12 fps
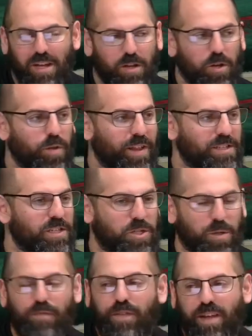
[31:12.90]
No, that's a
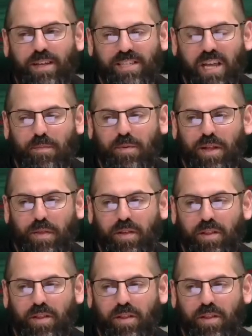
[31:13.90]
terrific example, I think.